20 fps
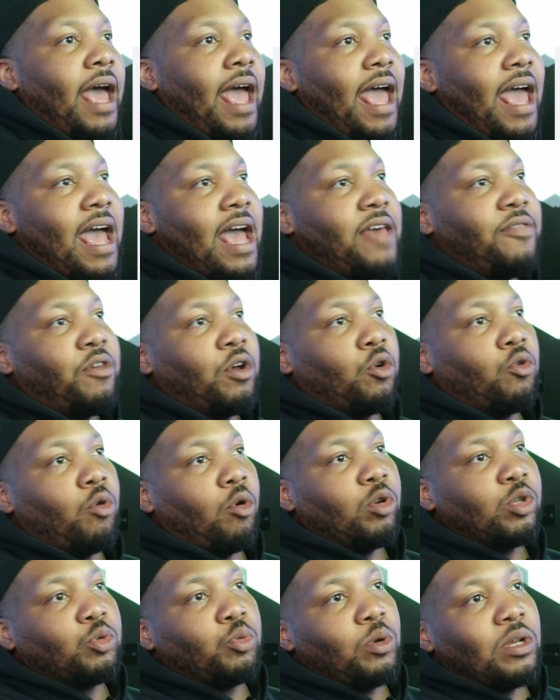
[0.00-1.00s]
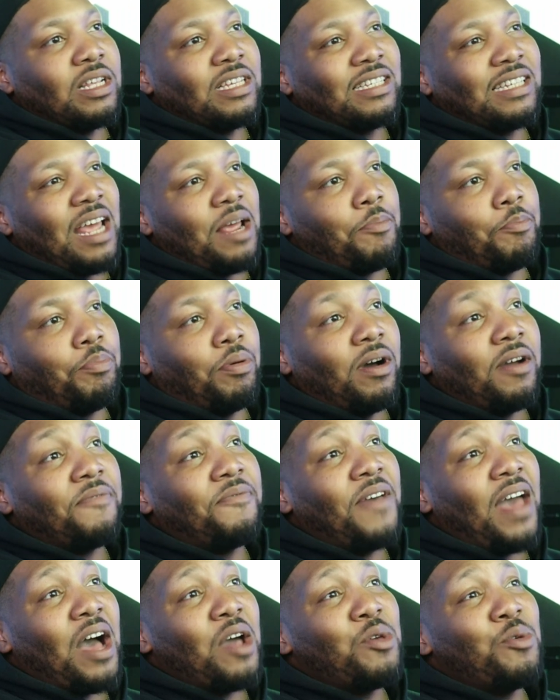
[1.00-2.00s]
And their gross real estate book
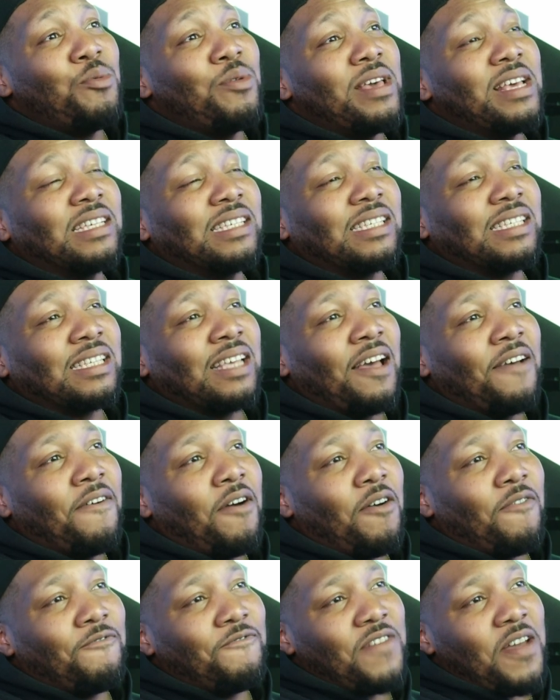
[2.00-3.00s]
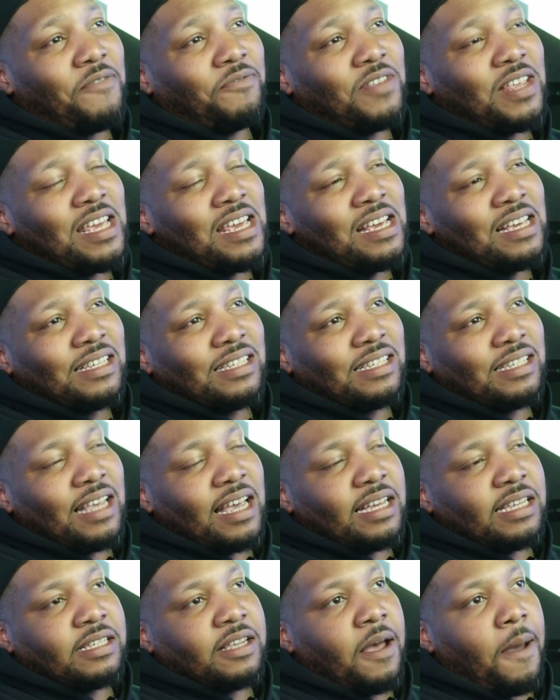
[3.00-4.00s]
value is
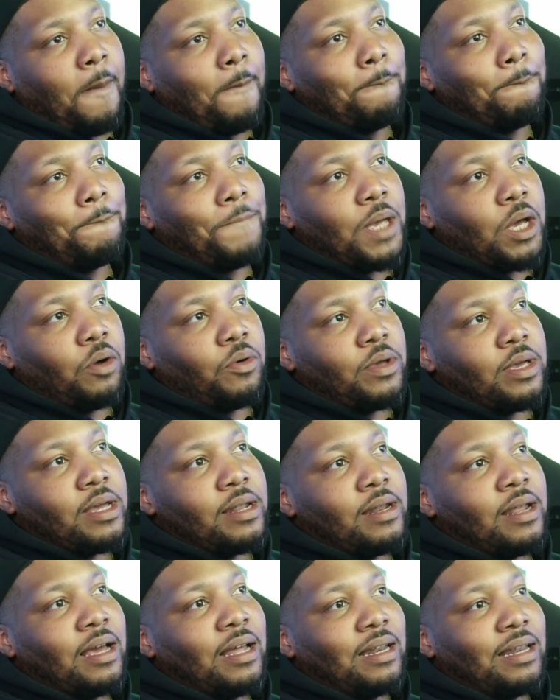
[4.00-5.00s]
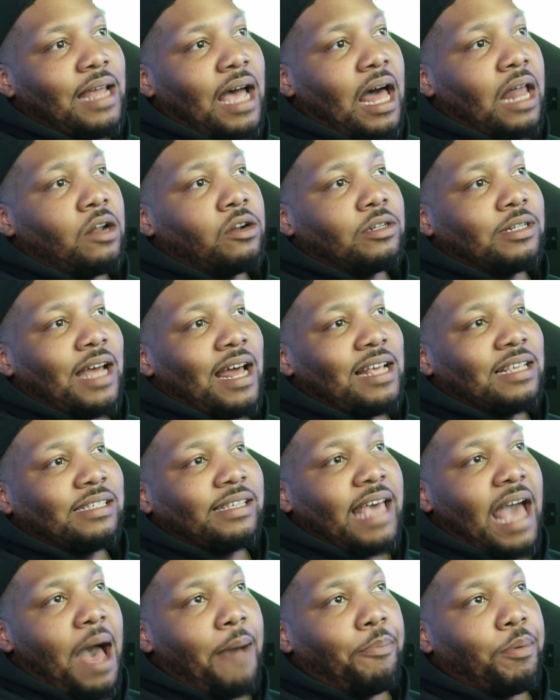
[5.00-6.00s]
$56 billion. That is
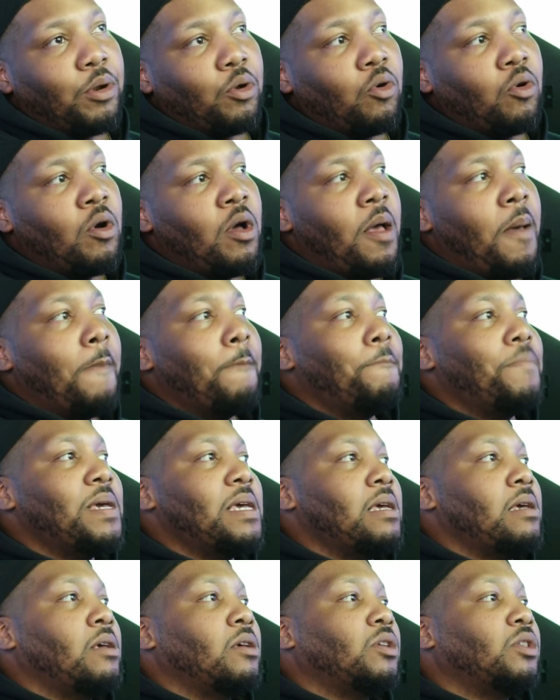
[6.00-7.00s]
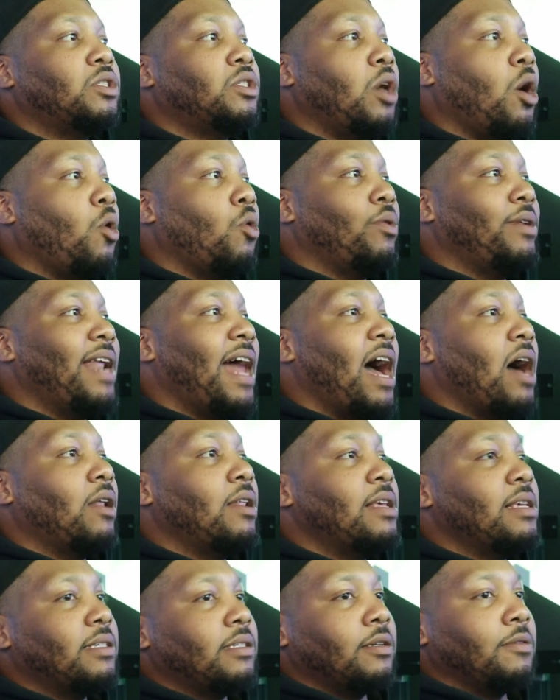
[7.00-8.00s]
capital B. So now
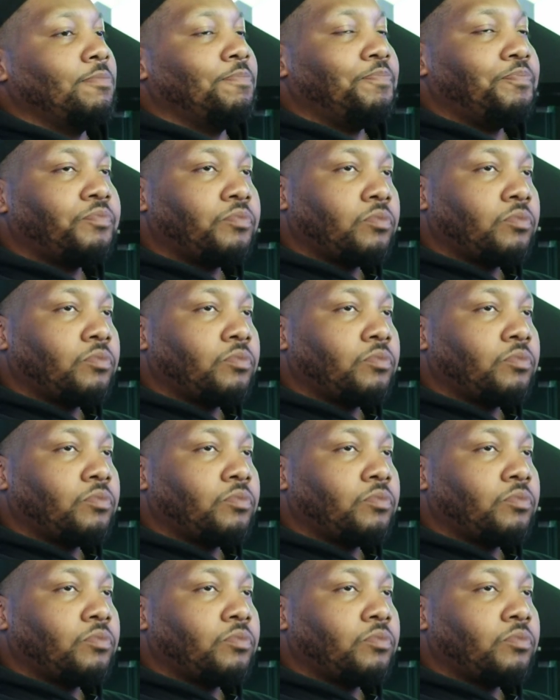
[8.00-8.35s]
listen,